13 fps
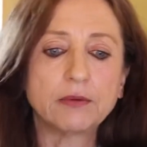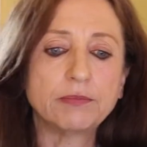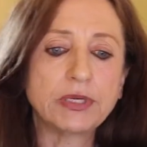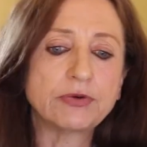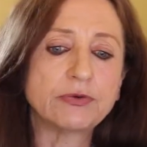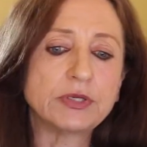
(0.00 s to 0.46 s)

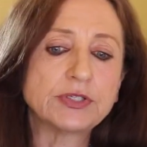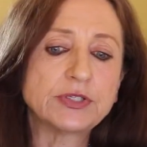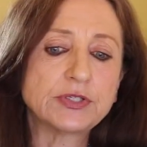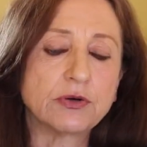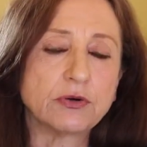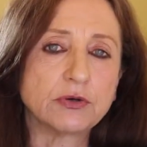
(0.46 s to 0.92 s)
mineral
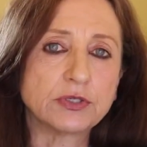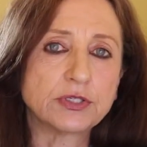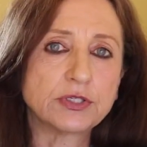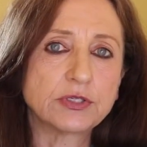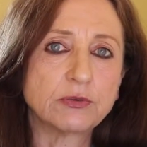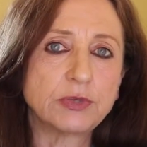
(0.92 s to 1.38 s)

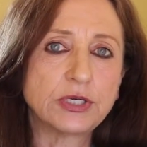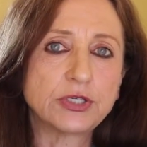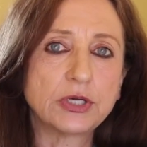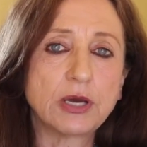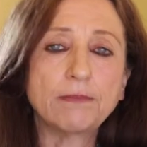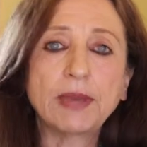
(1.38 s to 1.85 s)
salts,
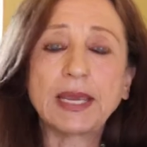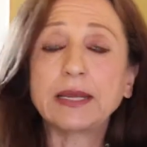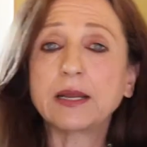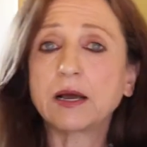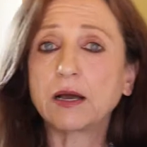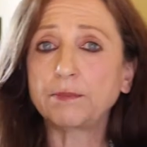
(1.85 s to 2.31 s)
which are
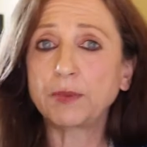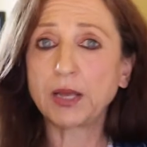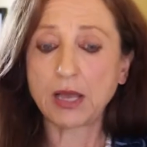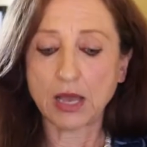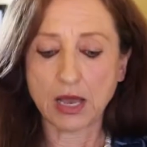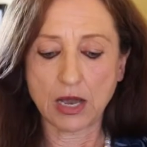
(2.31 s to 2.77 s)
made up
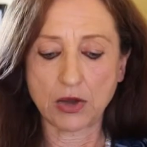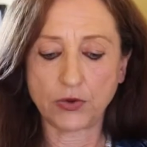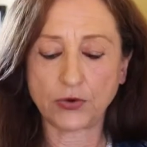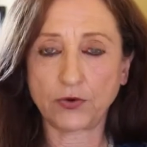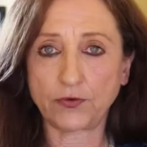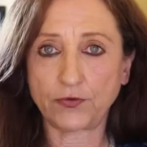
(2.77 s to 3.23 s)

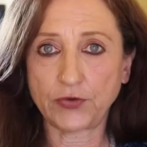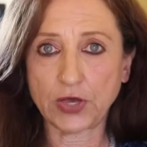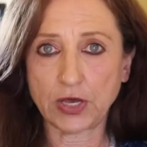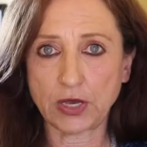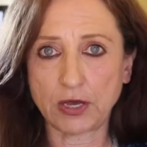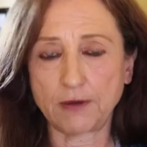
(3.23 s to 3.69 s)
out of
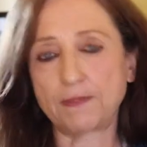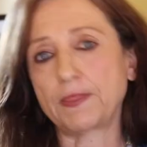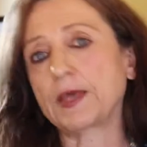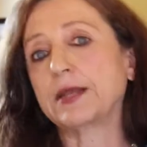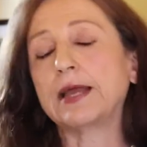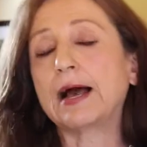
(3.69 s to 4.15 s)
um,
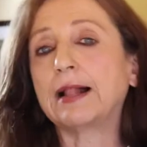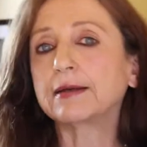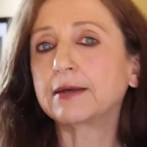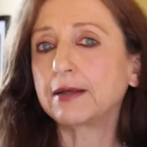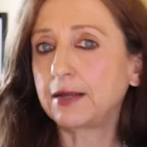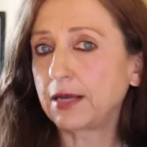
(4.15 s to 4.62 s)
an
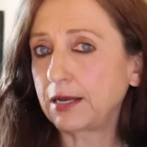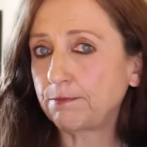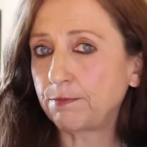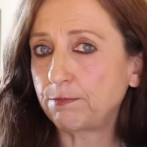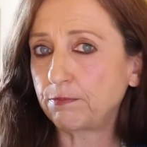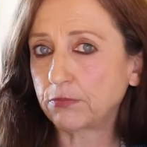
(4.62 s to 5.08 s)

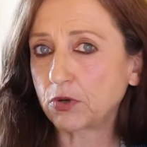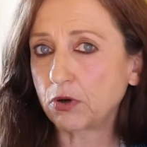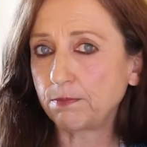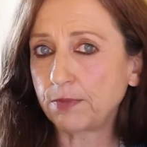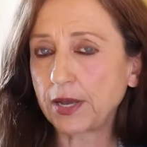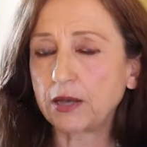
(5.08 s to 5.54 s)
alkaline
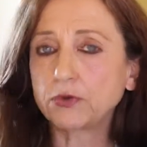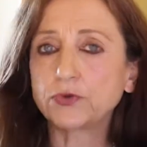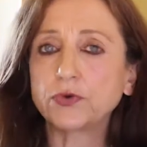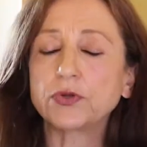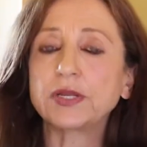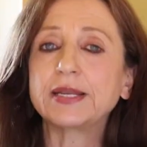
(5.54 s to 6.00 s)
compound
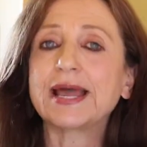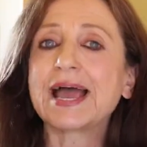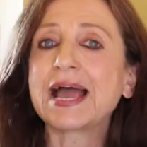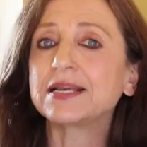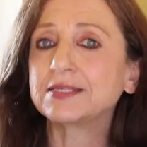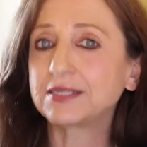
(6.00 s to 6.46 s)
and an
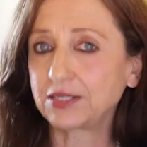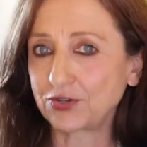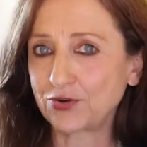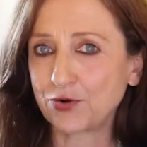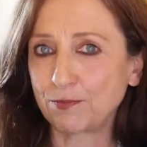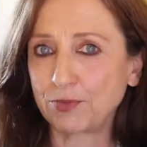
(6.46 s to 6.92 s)
acid
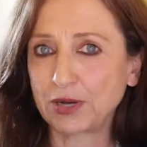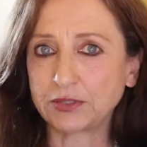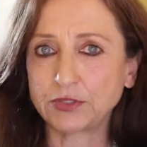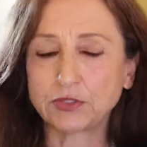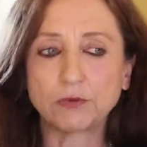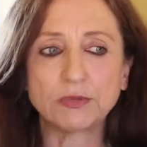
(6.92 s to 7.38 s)

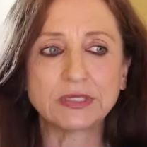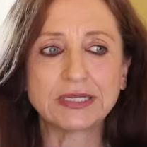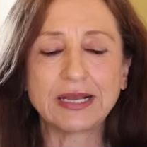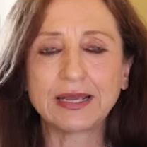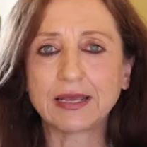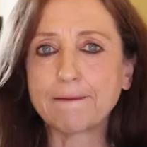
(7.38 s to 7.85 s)
compound. It's almost
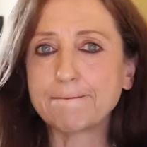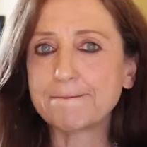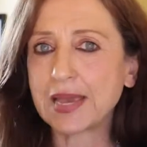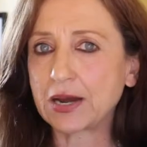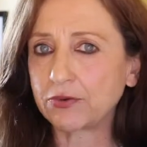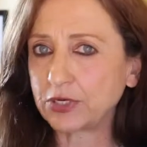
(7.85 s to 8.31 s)
like a
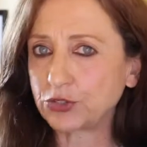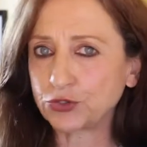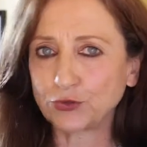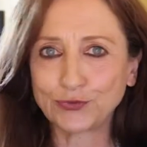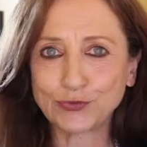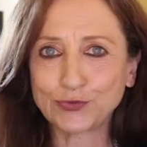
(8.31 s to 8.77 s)
marriage
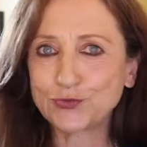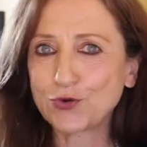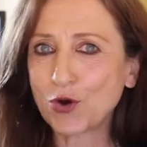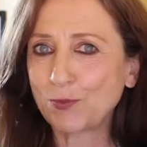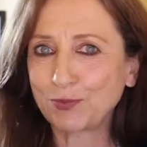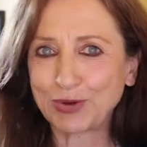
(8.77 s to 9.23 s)
of two
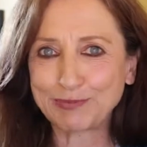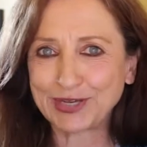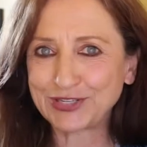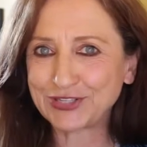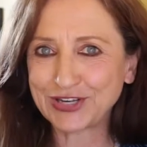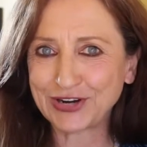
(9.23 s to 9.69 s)

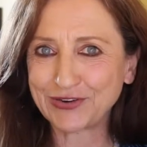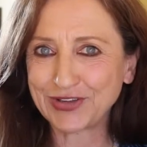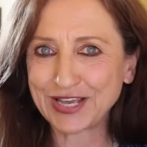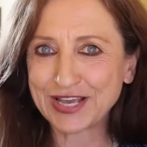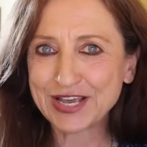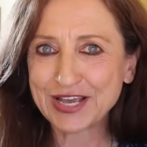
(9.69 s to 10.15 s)

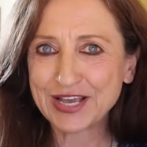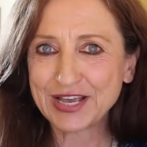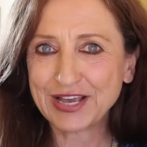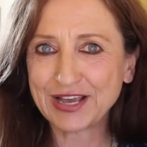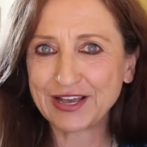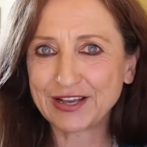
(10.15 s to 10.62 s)
complementary
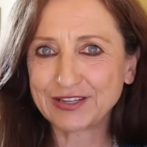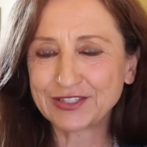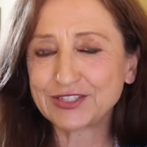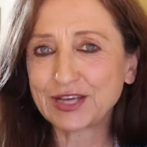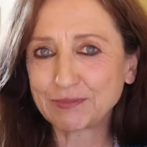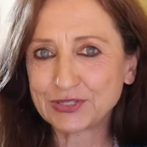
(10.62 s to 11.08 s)
uh,
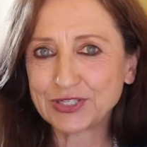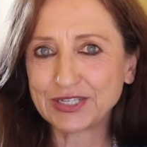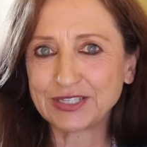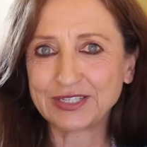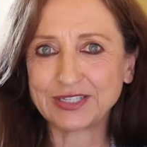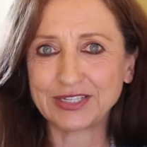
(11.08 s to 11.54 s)

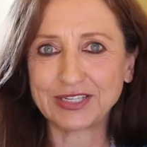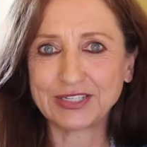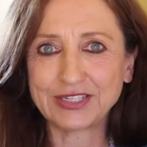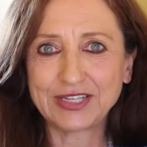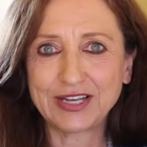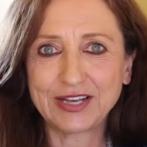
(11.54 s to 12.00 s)

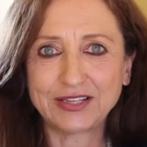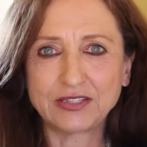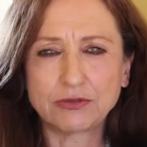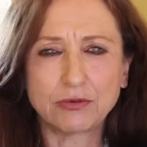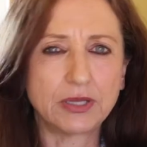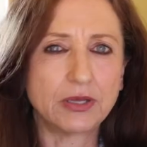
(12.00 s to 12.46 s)
substances.
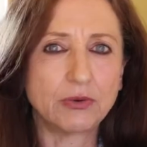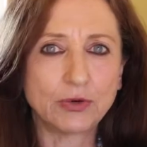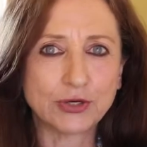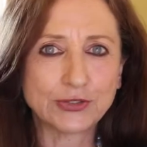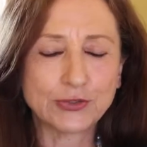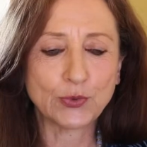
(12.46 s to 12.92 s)
That's why they
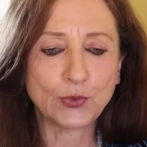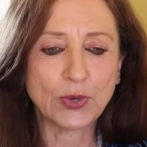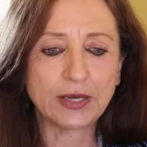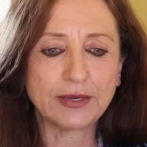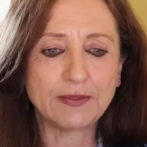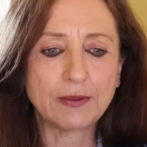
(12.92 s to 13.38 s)
work
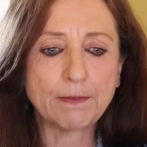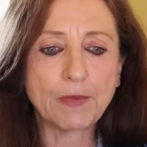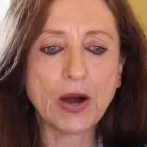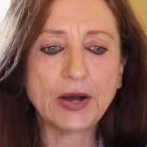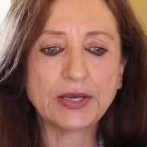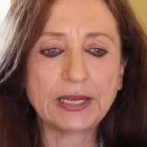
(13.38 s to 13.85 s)
well in the
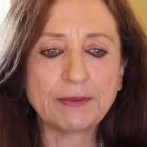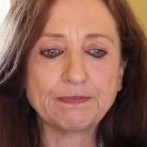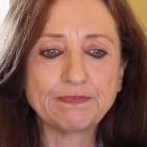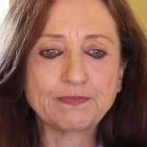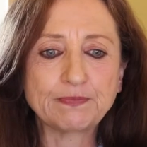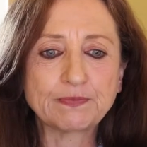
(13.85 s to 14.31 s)
body.
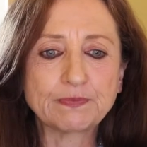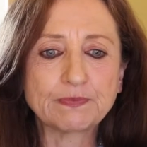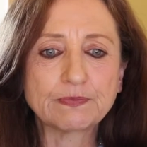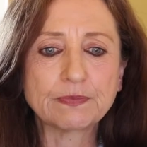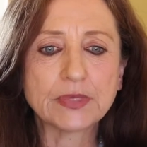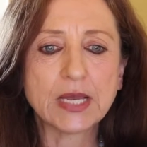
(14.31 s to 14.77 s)

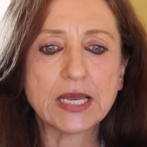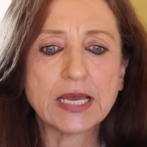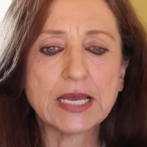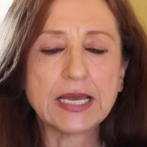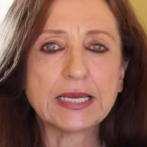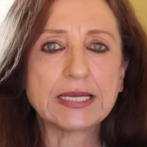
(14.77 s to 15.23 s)

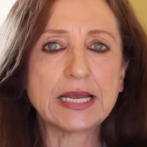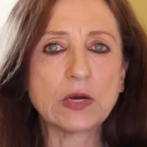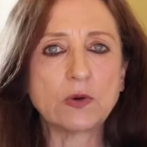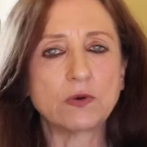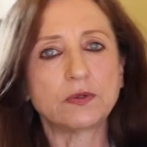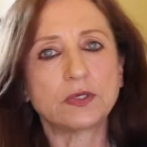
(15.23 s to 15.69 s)

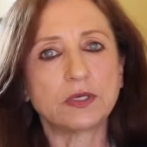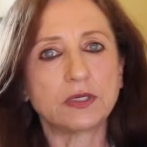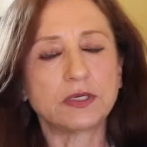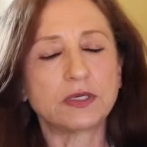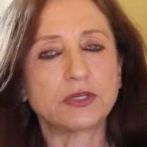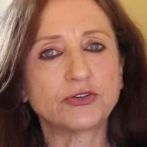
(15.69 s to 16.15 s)
Now,
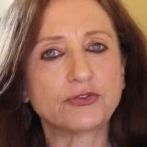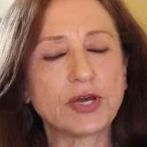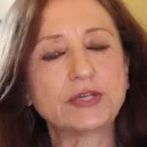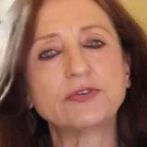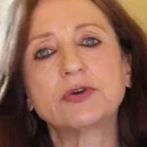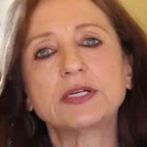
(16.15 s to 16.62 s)

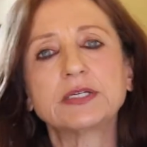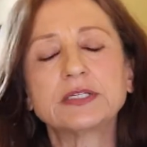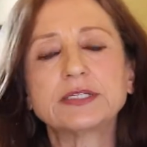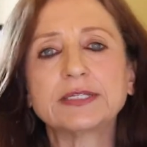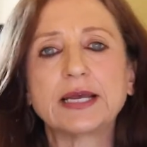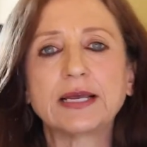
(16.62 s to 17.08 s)
try to
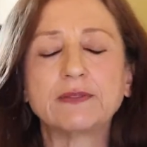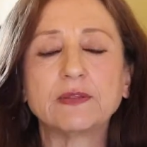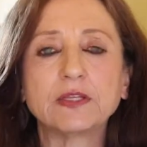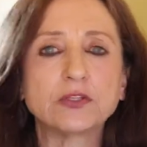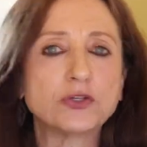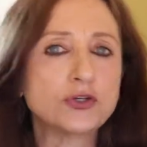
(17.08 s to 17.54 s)
understand
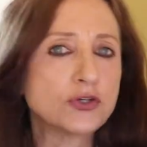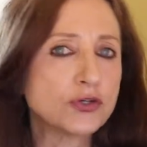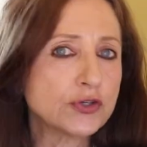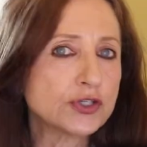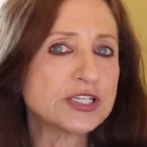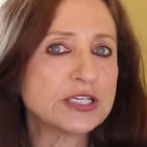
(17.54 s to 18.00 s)
that the
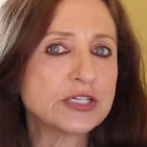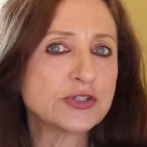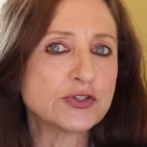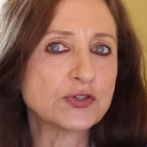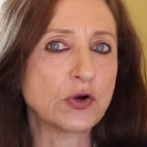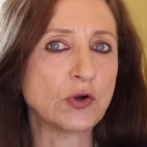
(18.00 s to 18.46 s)
Schüssler
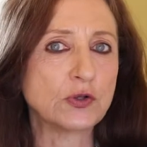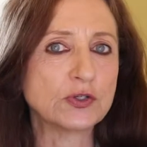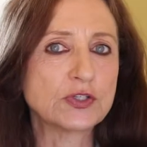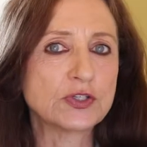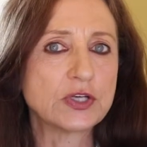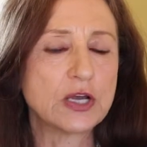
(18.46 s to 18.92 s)

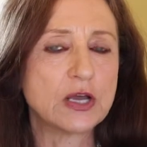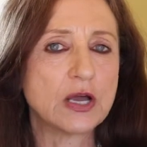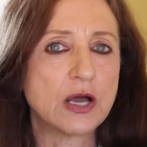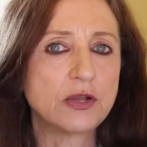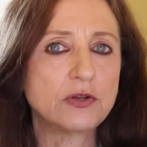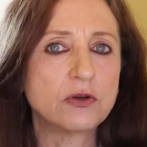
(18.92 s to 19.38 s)
salts
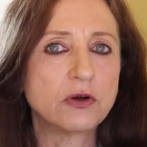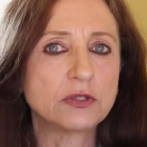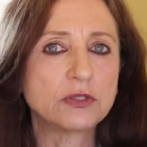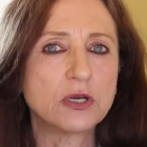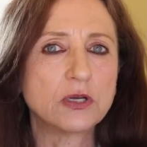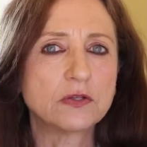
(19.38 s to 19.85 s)
are
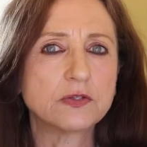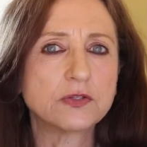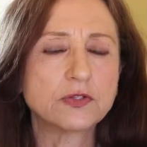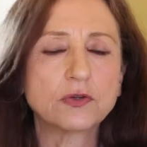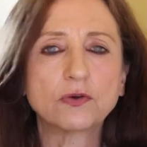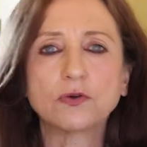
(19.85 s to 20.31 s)
not the
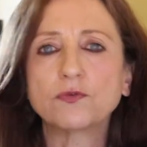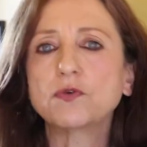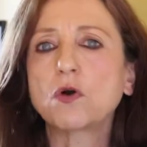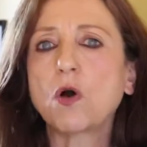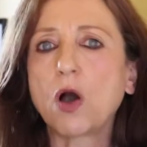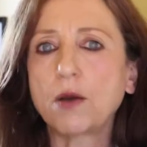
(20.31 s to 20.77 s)
sort of
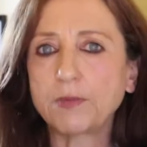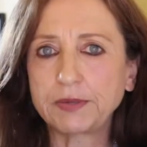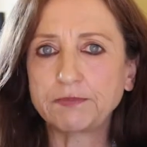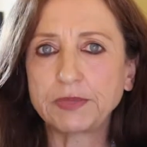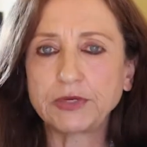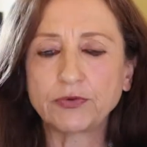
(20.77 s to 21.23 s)

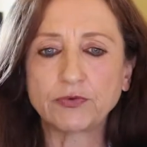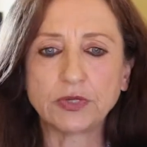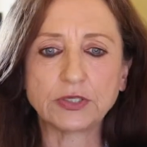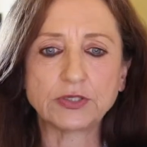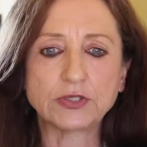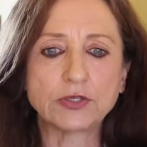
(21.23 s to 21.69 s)
common
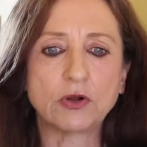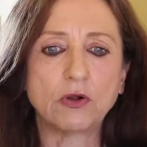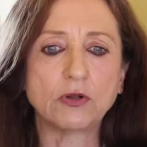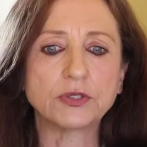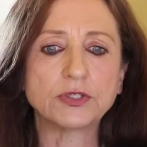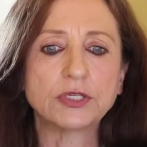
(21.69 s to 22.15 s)
mineral
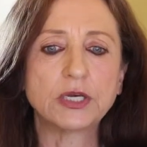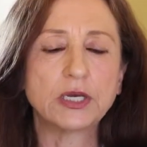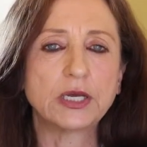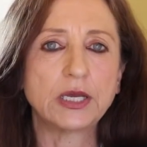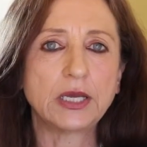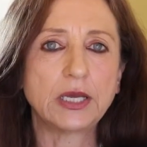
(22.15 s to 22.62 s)
salts
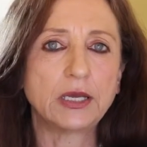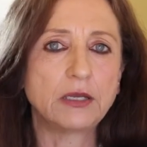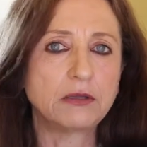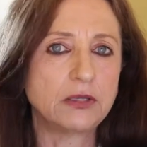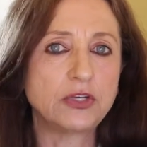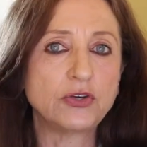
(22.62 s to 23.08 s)

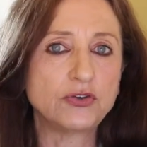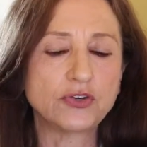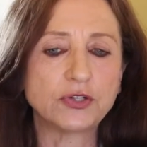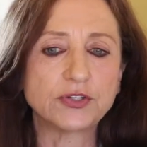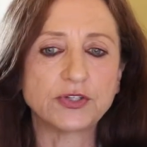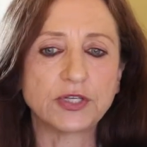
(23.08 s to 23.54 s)
in the
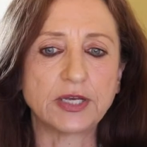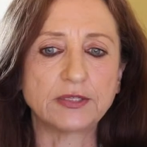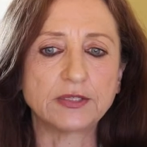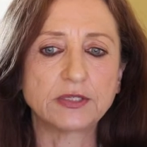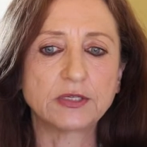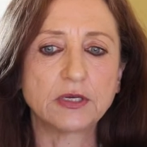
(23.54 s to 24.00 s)
usual
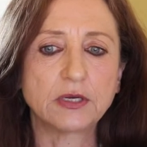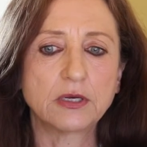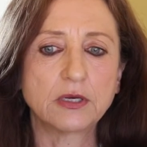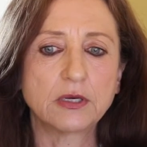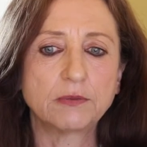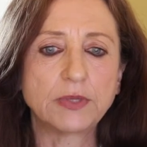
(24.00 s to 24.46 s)
sense
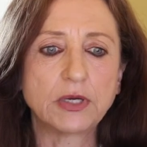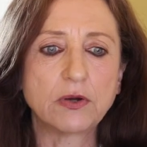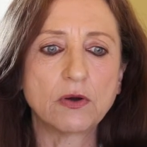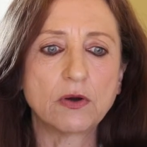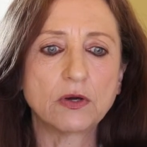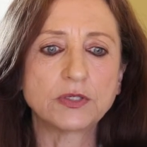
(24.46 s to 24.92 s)

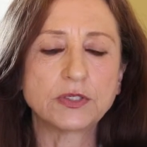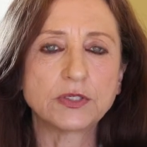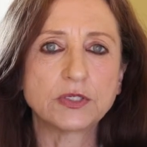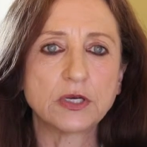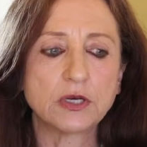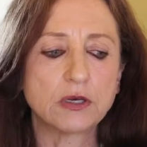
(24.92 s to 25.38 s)

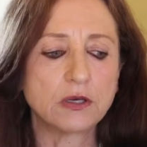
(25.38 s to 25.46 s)
because